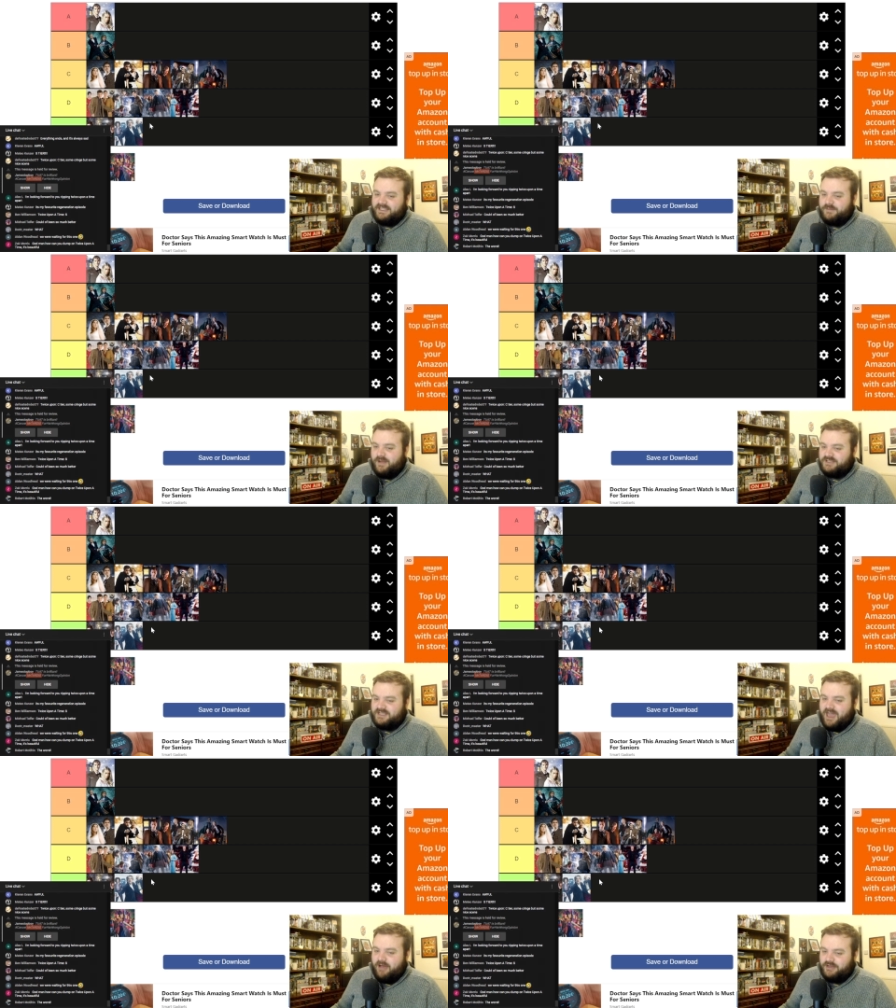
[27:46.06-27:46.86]
tantamount to
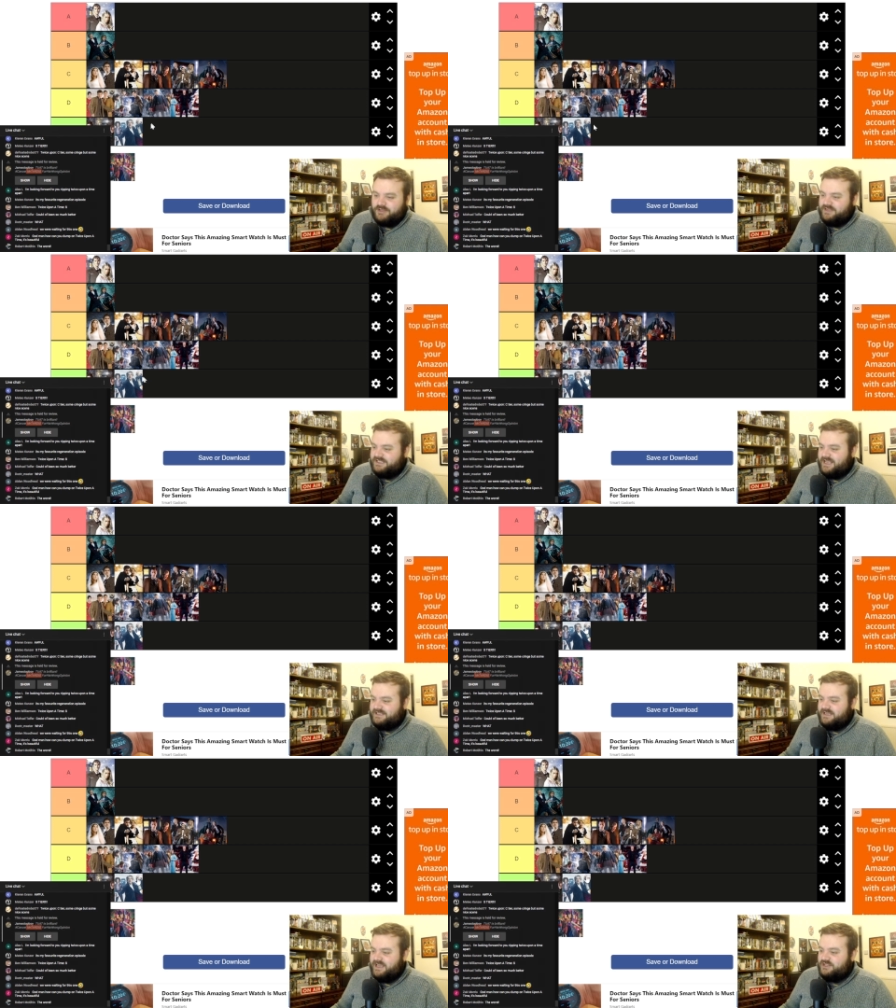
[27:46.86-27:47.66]
character
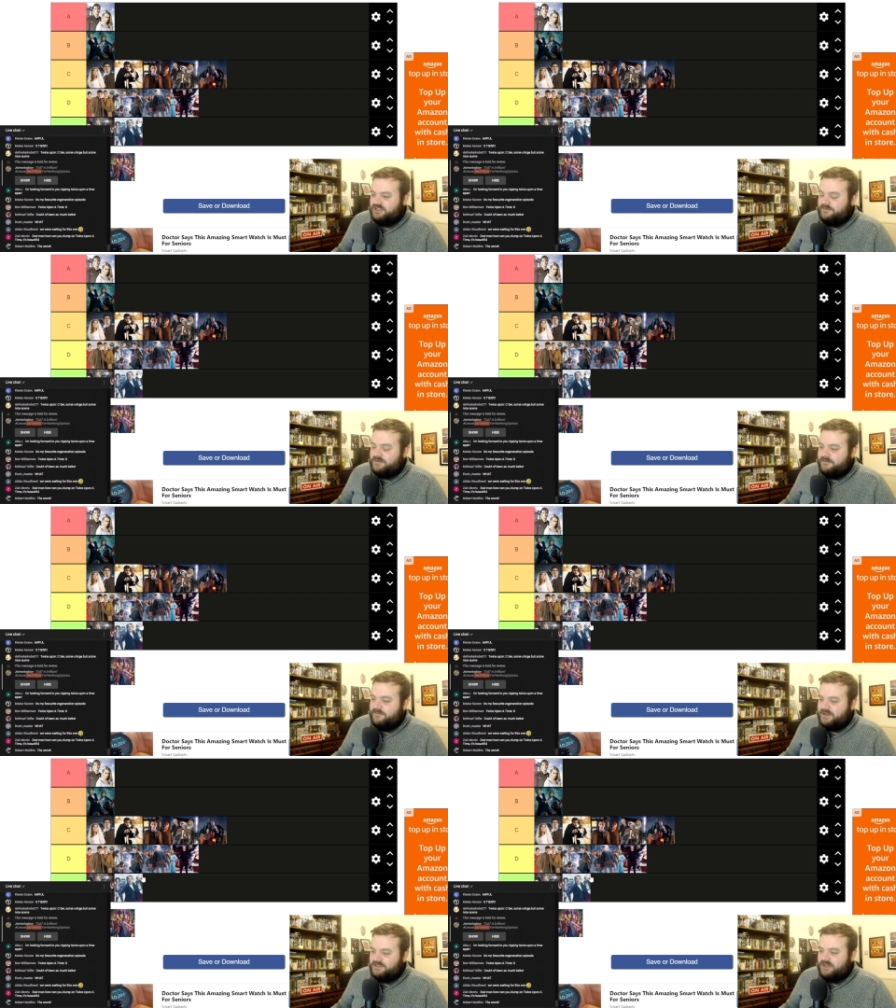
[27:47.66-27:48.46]
assassination for the
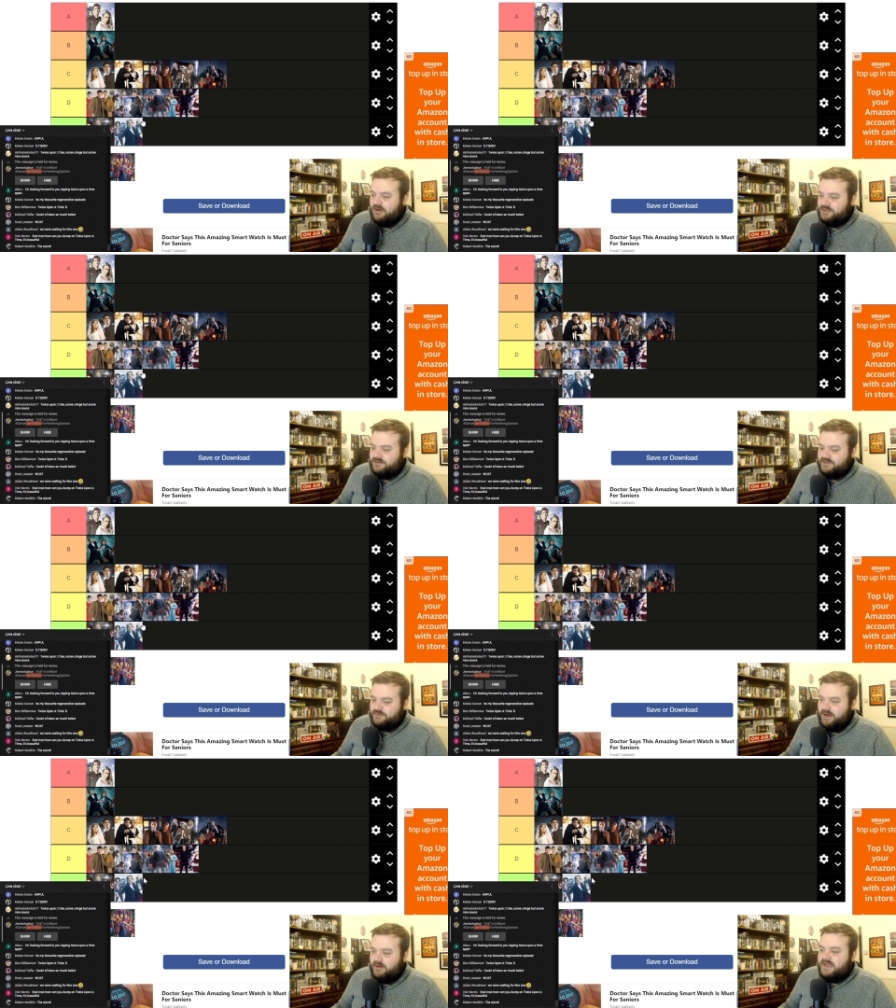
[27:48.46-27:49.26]
first Doctor
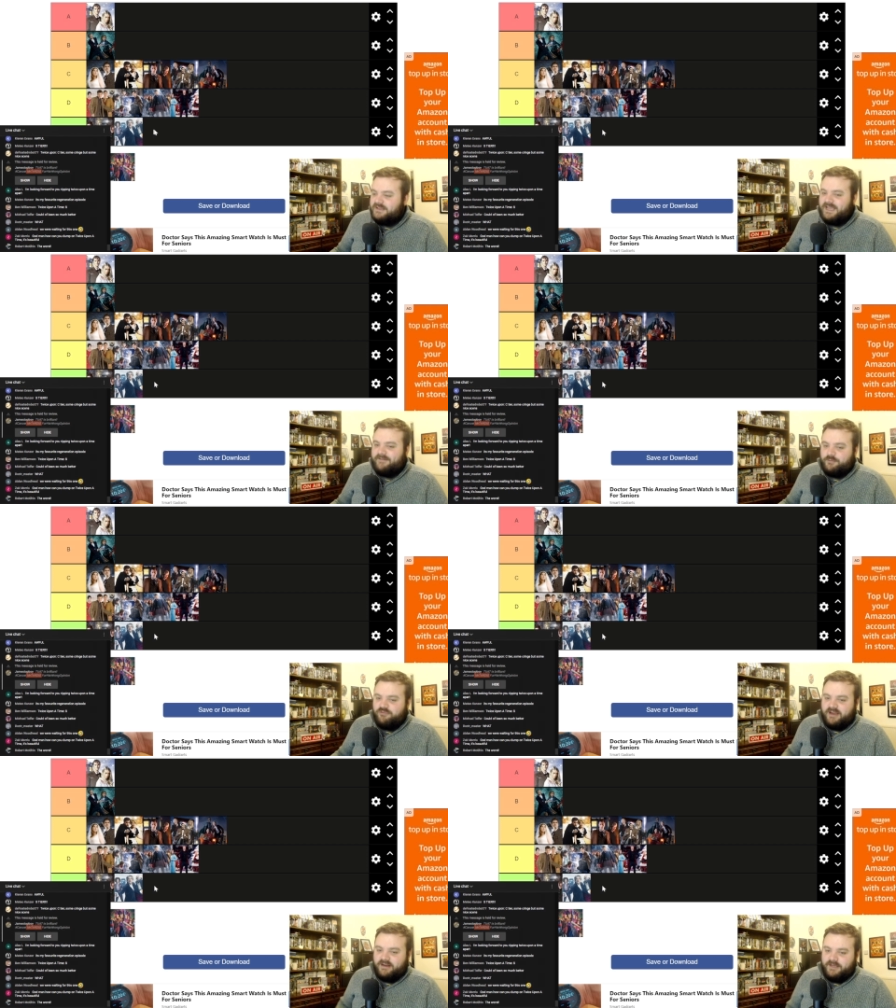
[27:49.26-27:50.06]
as well. David
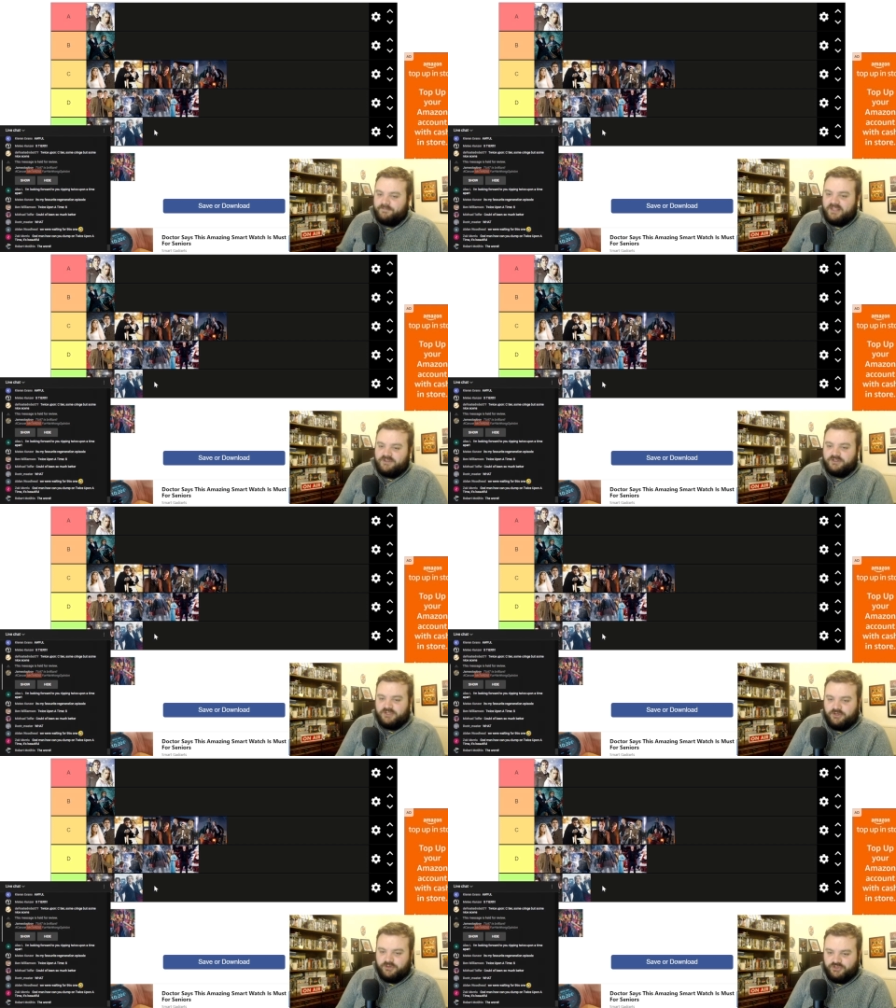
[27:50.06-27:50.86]
Bradley does
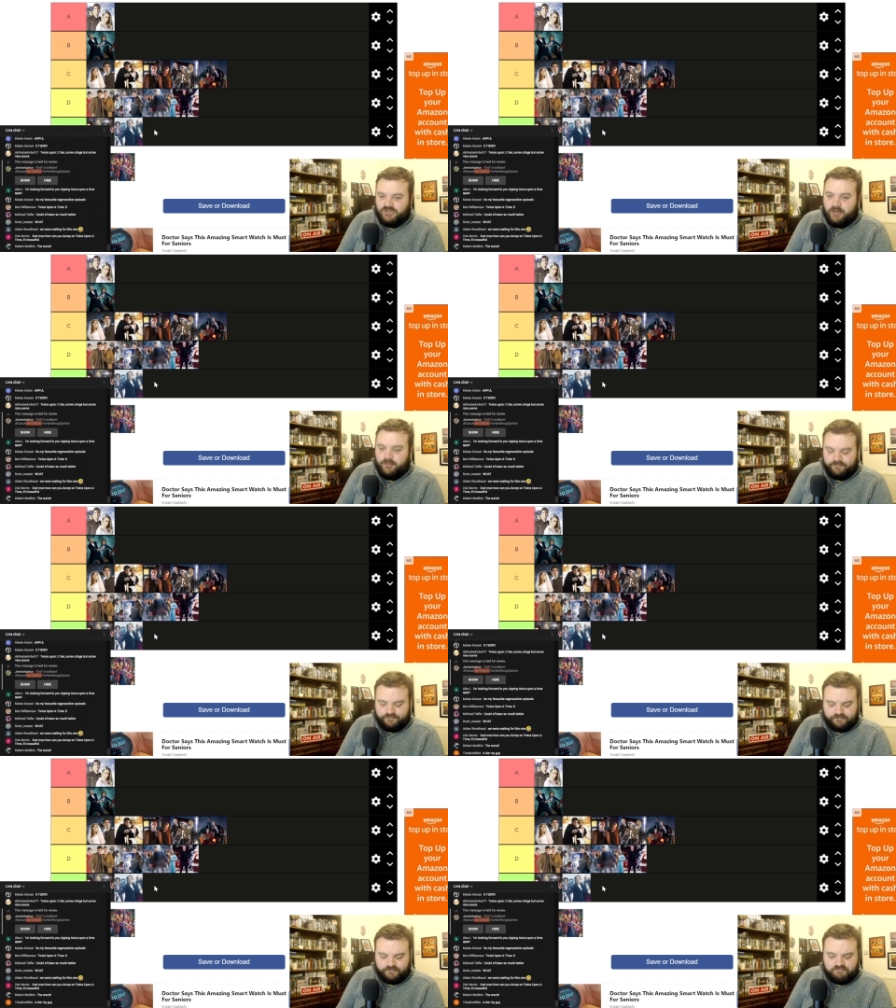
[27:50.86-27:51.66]
a good job,
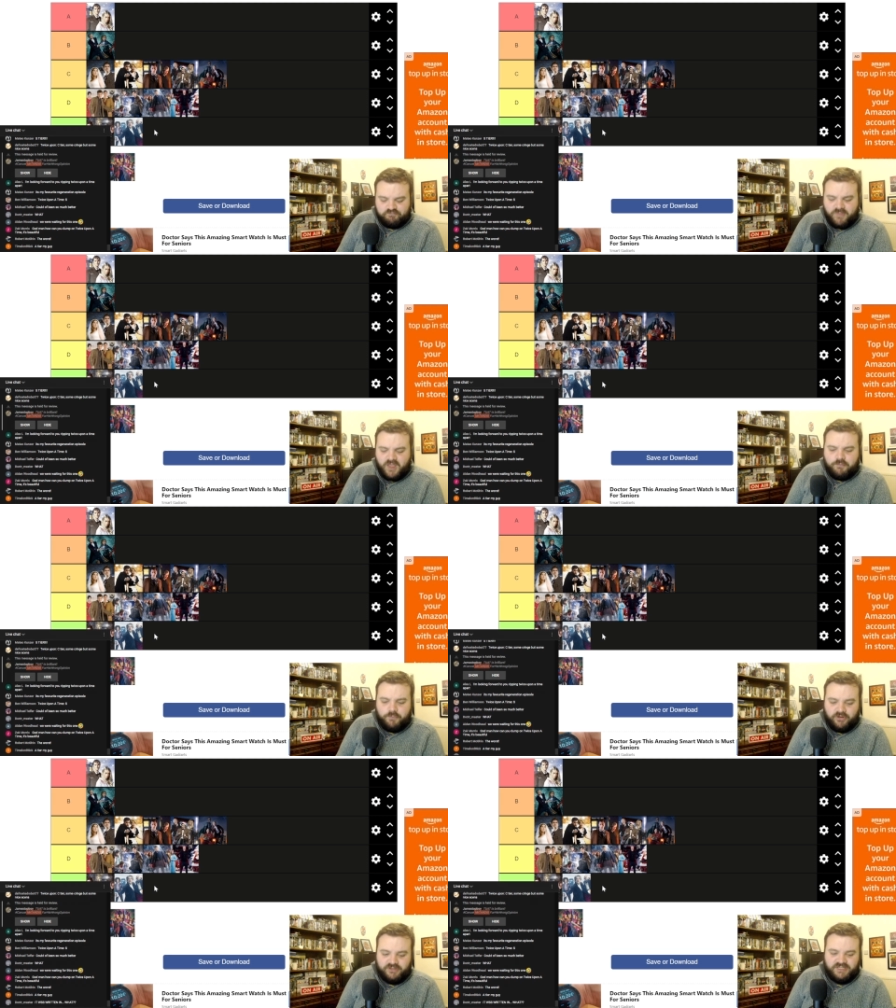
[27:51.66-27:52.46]

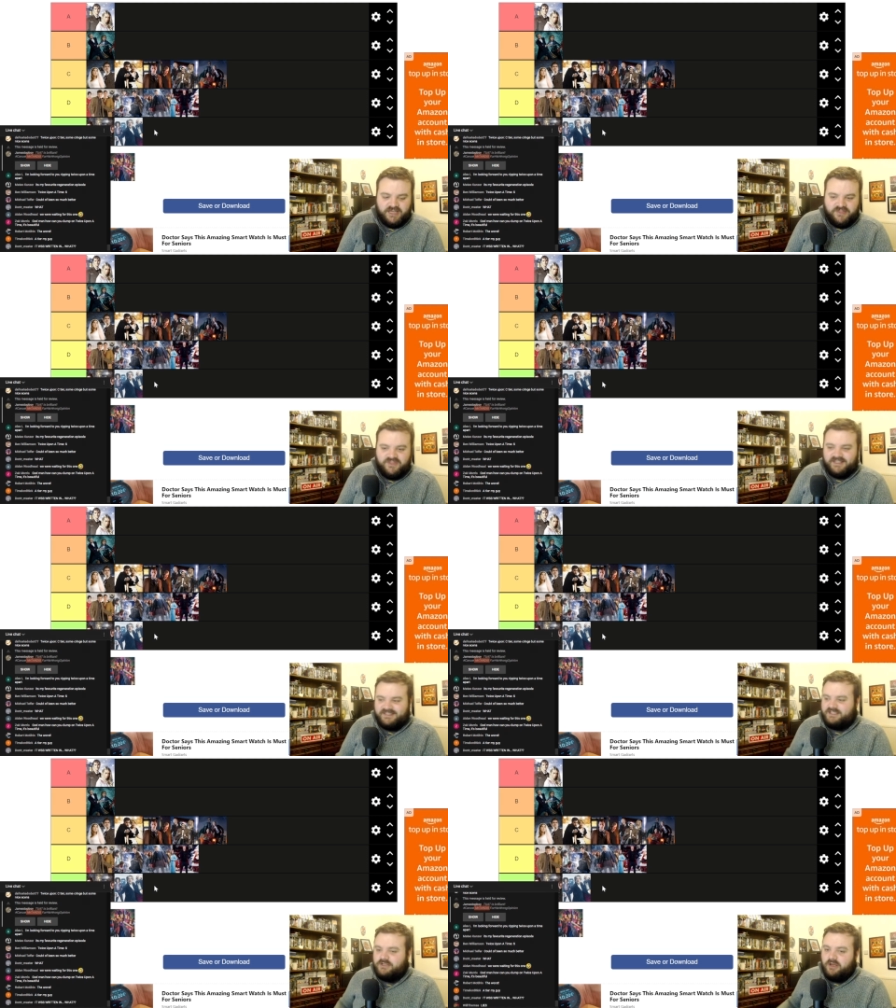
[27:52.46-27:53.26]
but
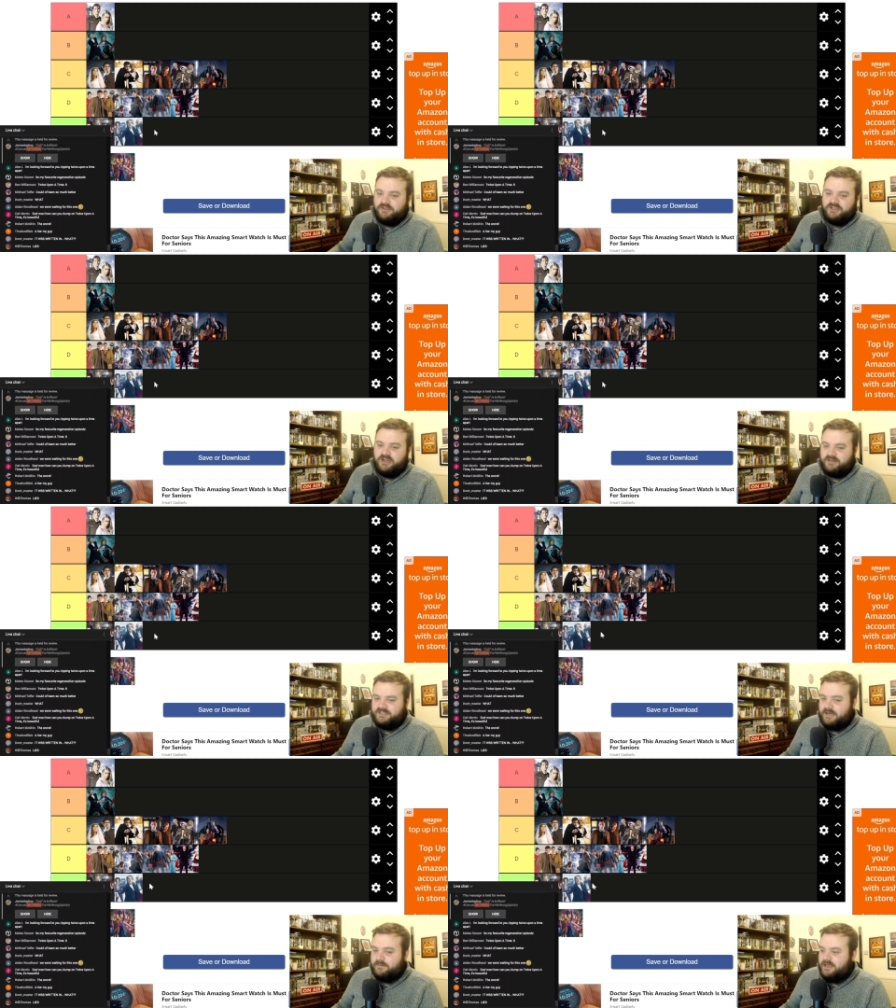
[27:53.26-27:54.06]
this is not the
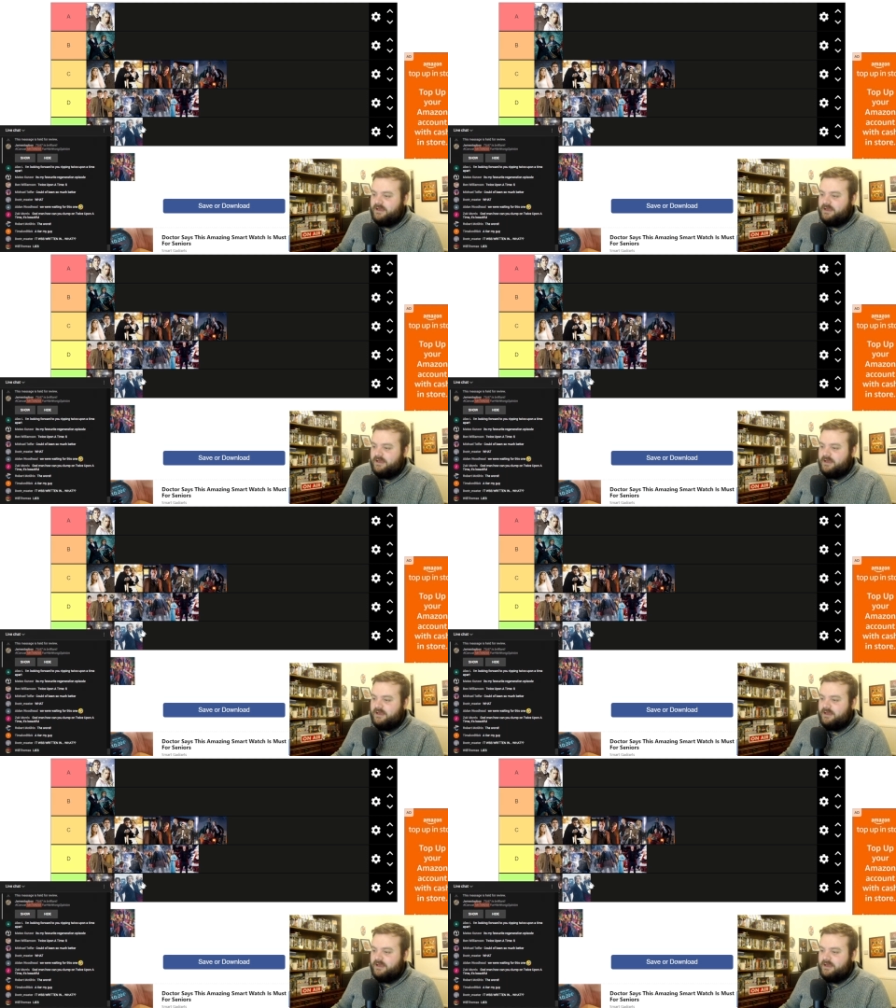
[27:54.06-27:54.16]
Doctor.